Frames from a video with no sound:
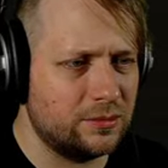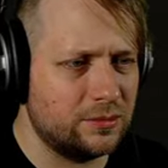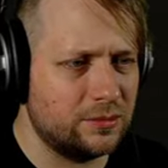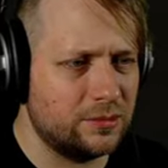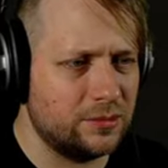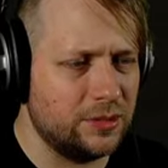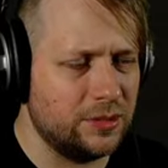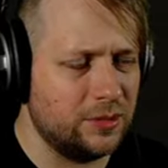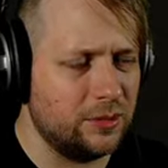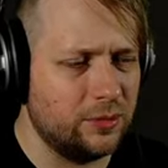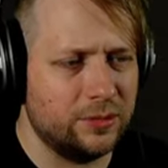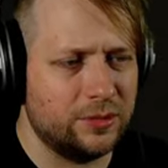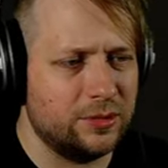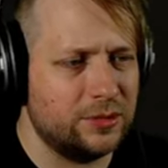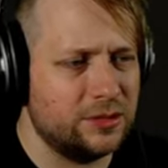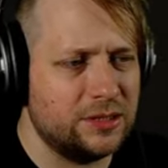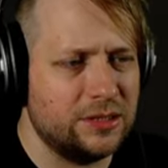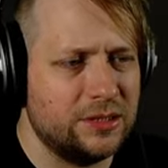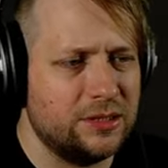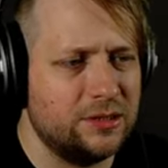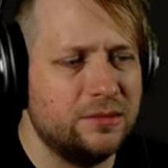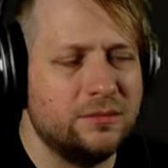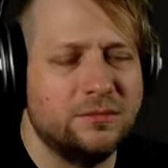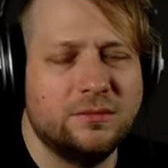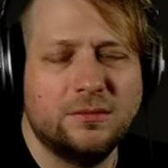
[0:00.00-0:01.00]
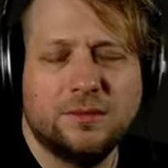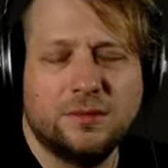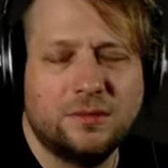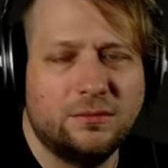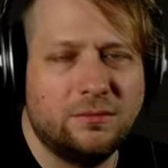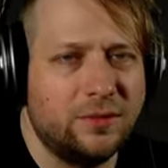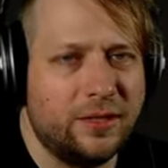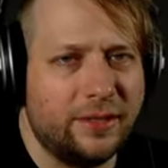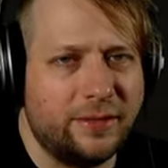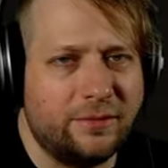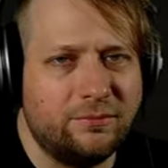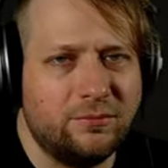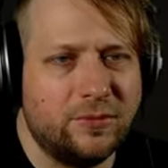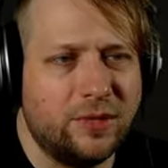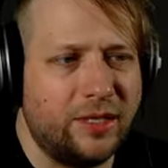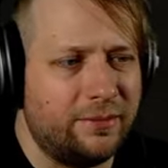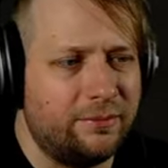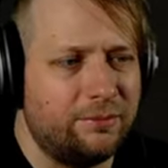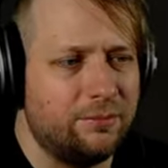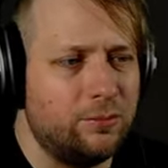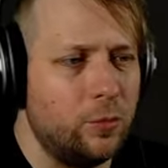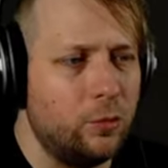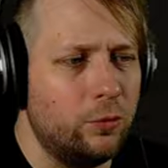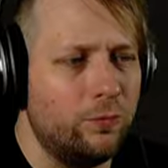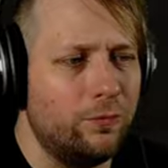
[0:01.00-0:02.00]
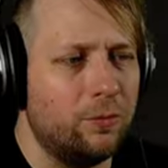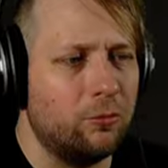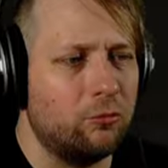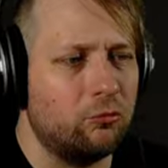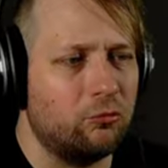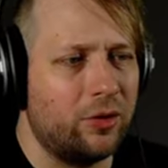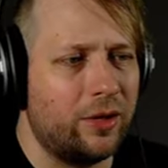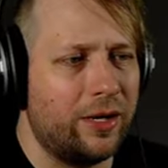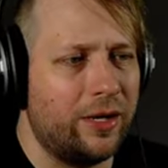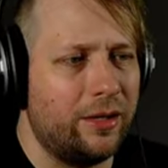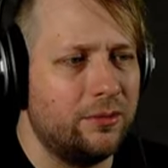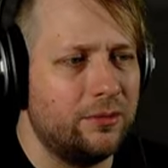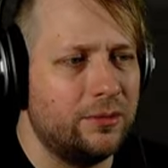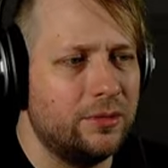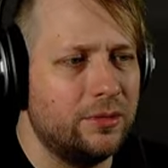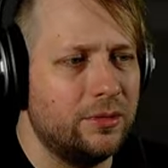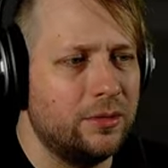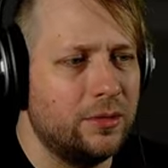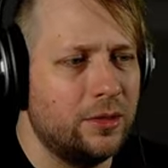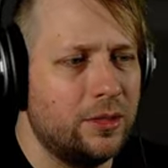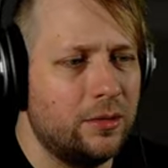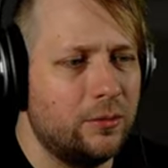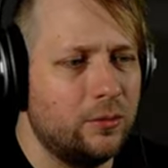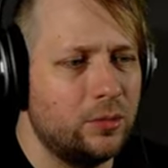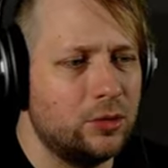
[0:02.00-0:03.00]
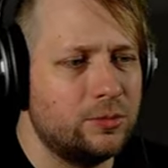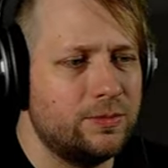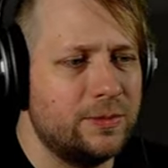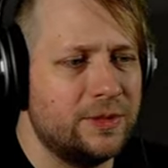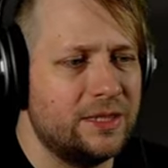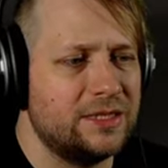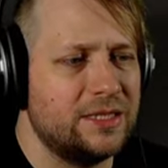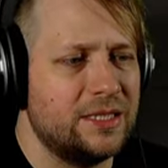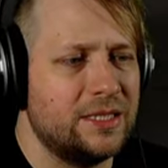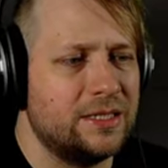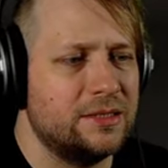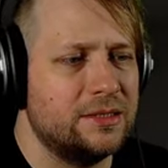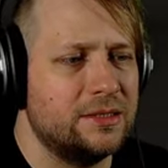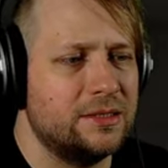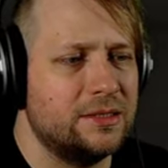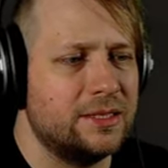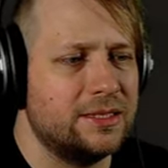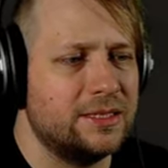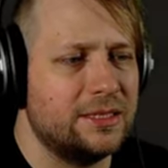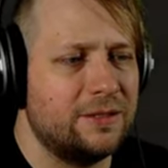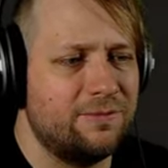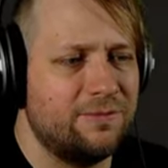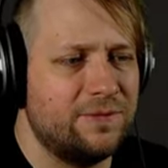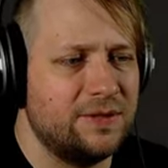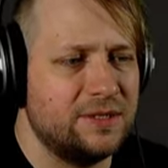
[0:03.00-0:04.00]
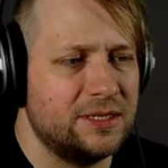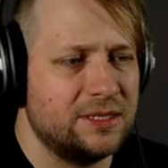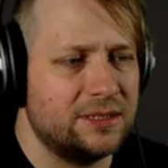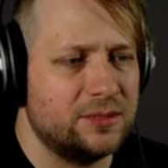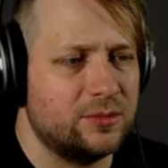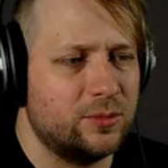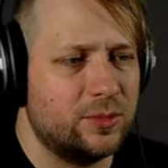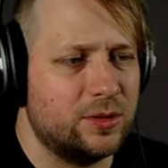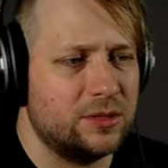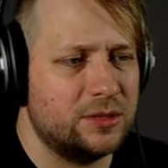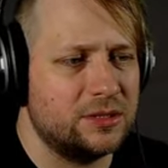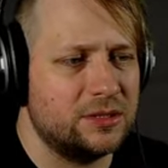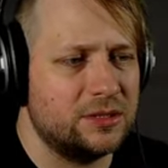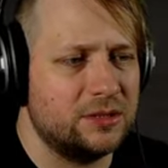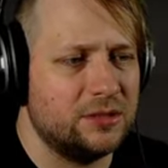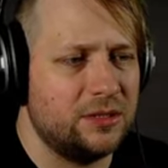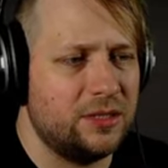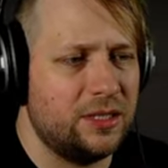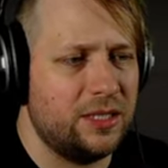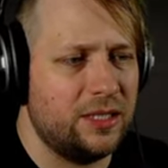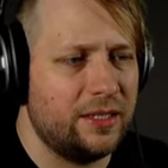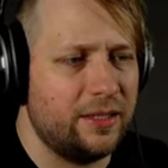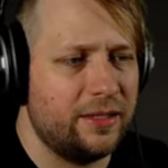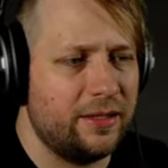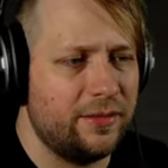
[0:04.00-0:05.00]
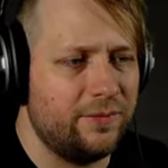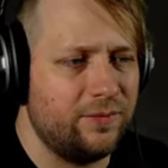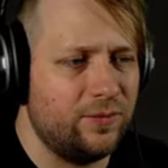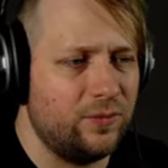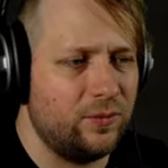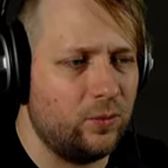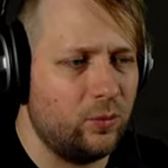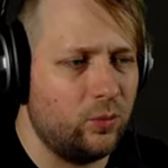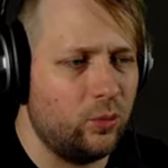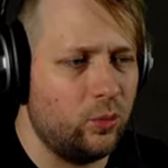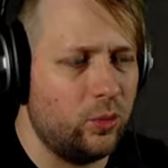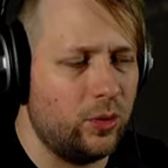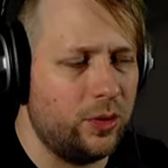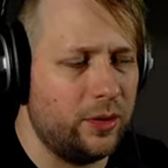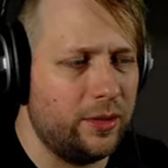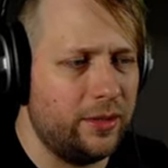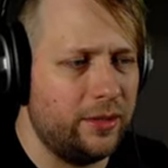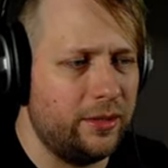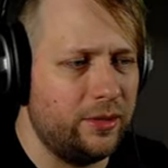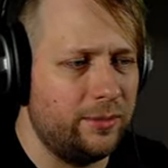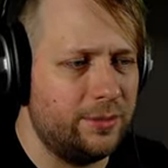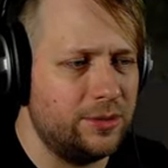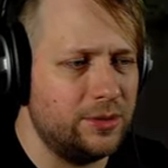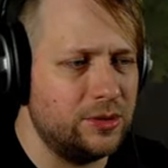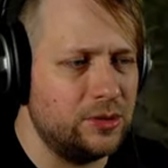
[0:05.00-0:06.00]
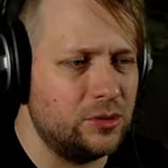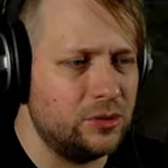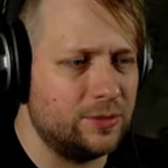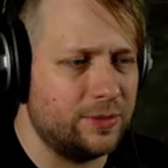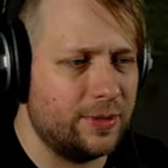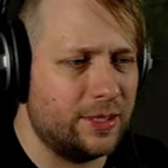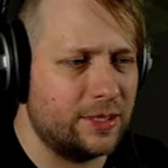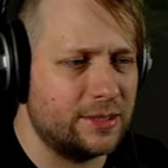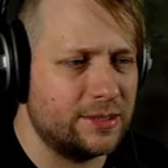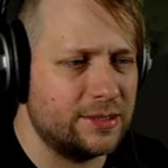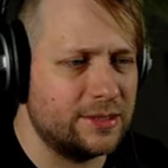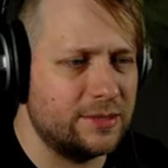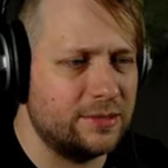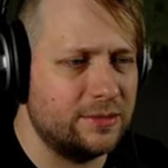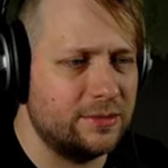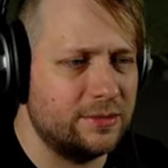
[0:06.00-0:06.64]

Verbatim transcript: In order to, like, move them around. Which makes sense. That's how physics works. You can't have one item in two spots.